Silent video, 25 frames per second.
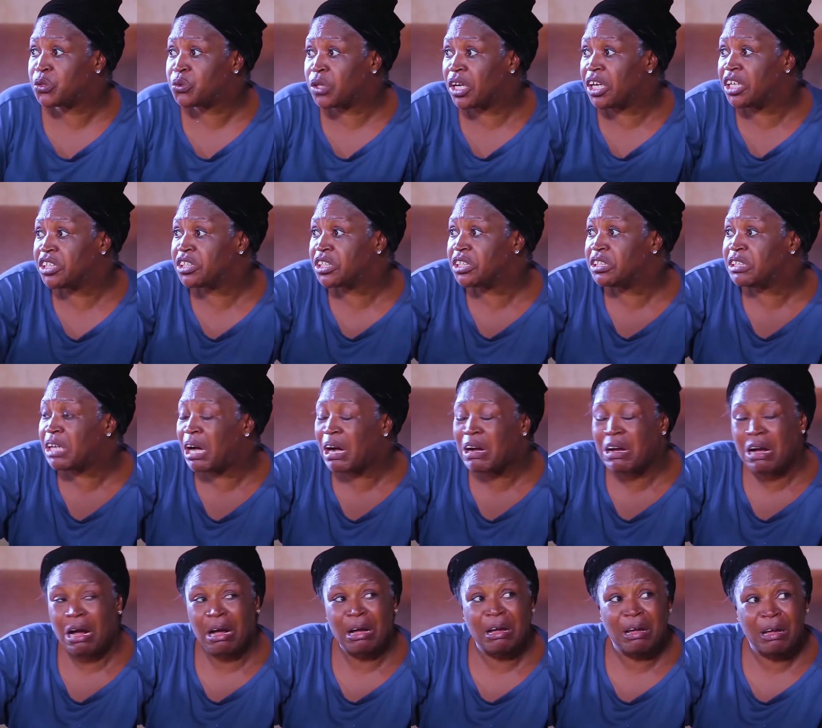as you are entering the
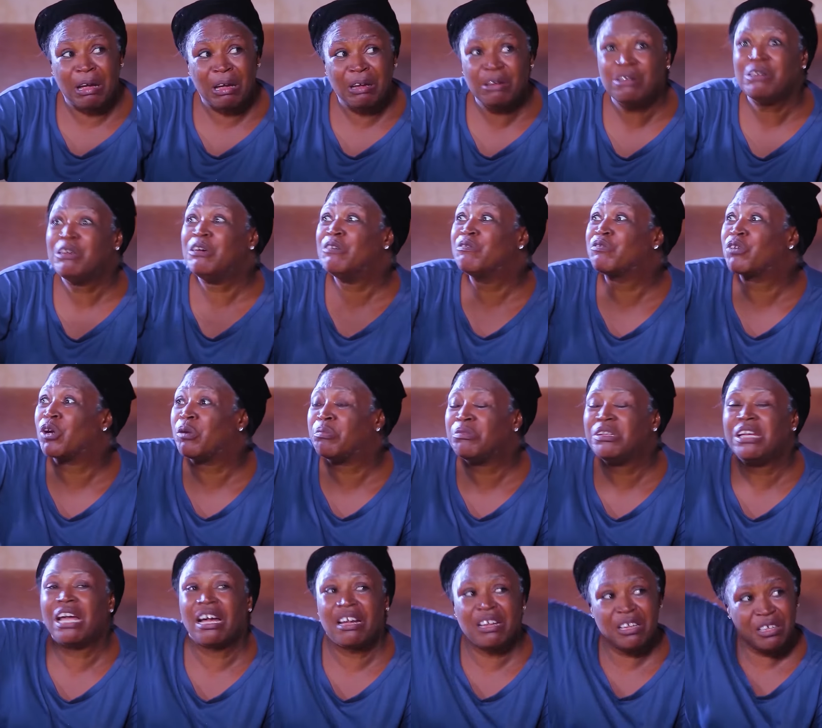car,
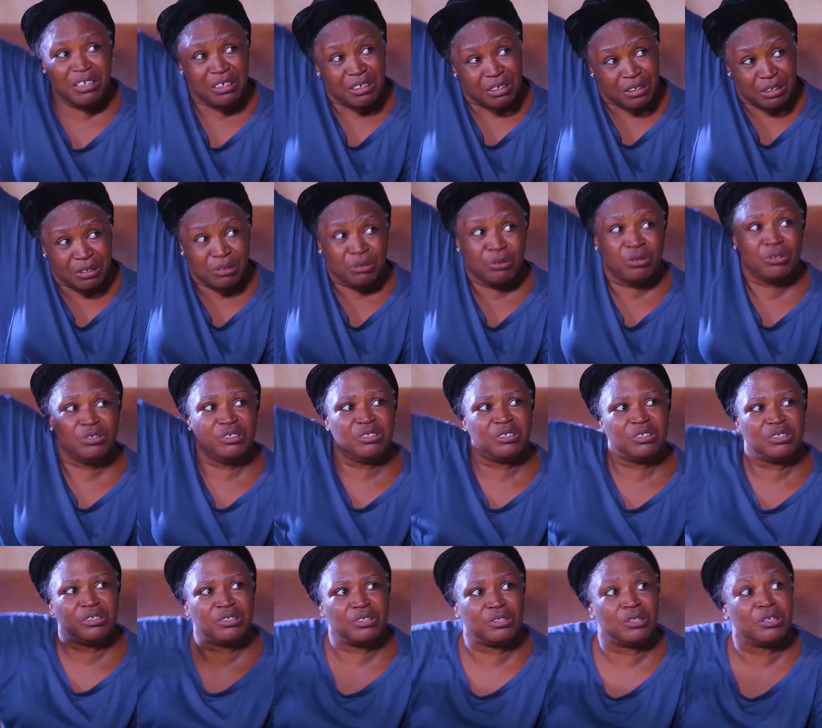from there, go to
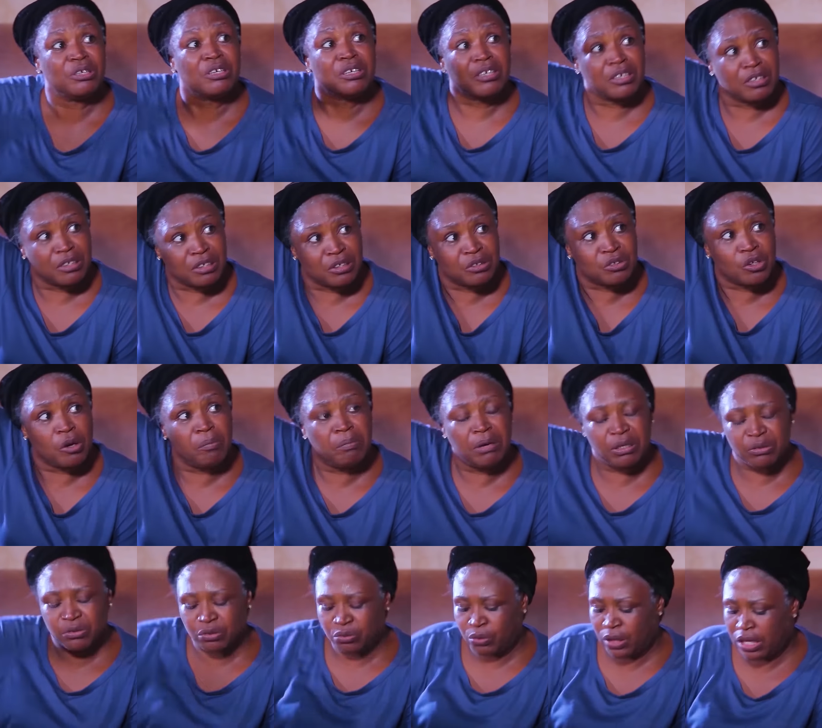the city.
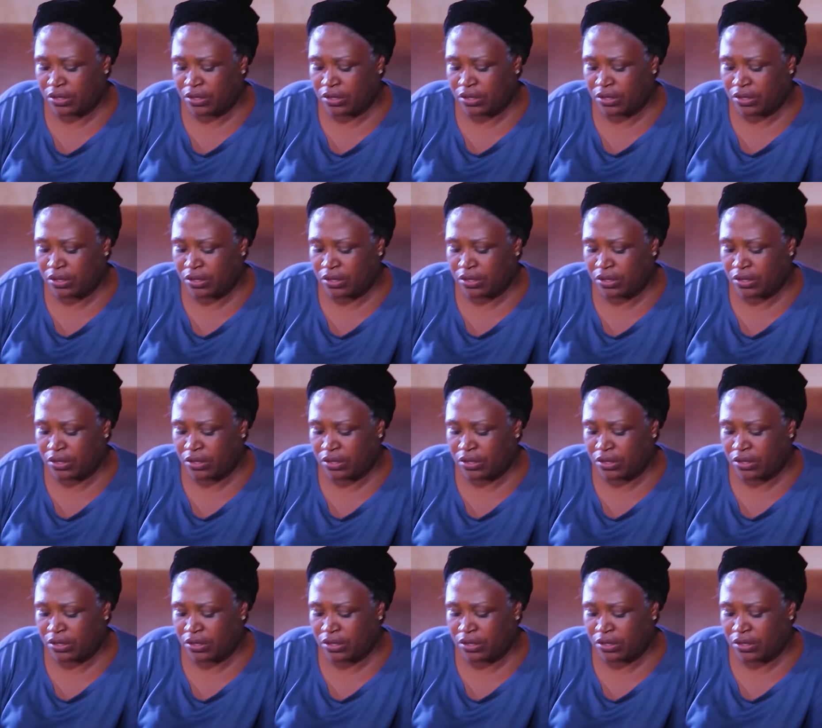Return back to